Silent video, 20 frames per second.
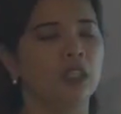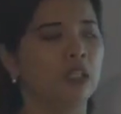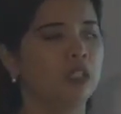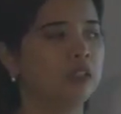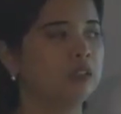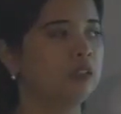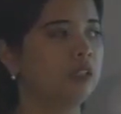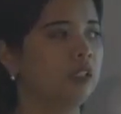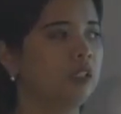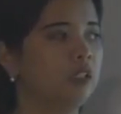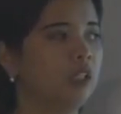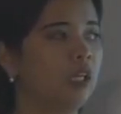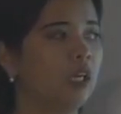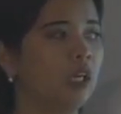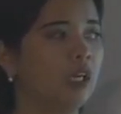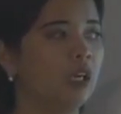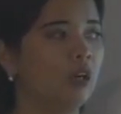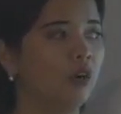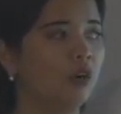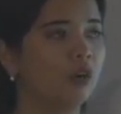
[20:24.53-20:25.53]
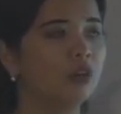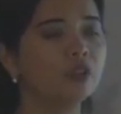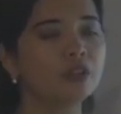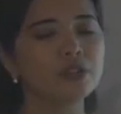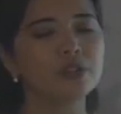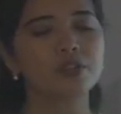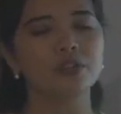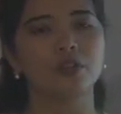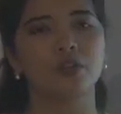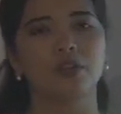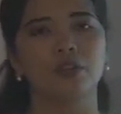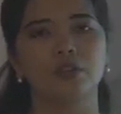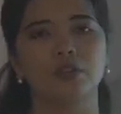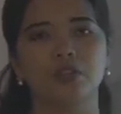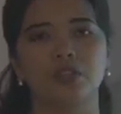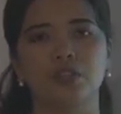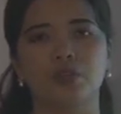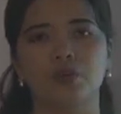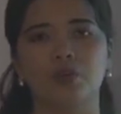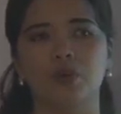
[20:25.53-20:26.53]
and then
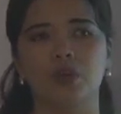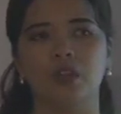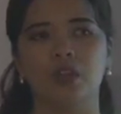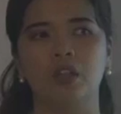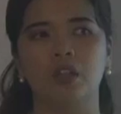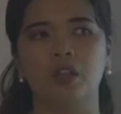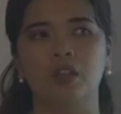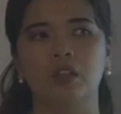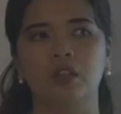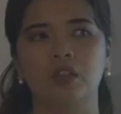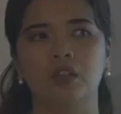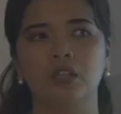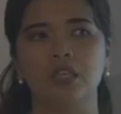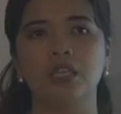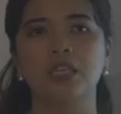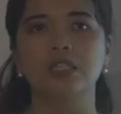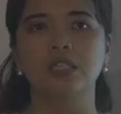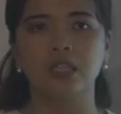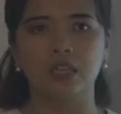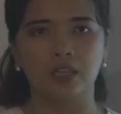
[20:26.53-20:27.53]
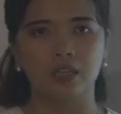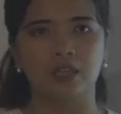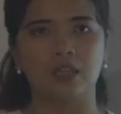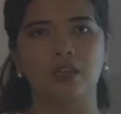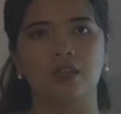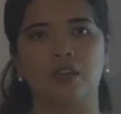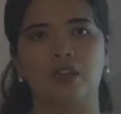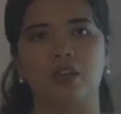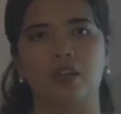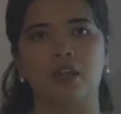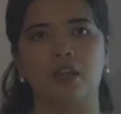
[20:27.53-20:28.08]
also you will easily